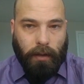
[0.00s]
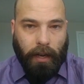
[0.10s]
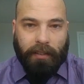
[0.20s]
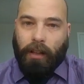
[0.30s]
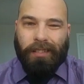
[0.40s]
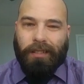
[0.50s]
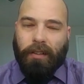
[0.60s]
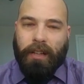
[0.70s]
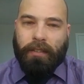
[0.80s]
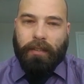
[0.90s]
And it's all
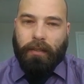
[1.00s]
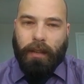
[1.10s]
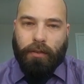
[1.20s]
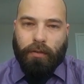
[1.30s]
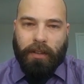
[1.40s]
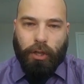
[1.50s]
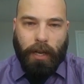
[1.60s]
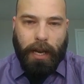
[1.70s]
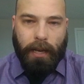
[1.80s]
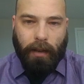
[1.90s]
turning this interesting
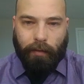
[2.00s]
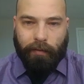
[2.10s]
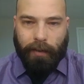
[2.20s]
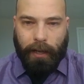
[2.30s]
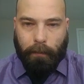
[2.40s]
shade of,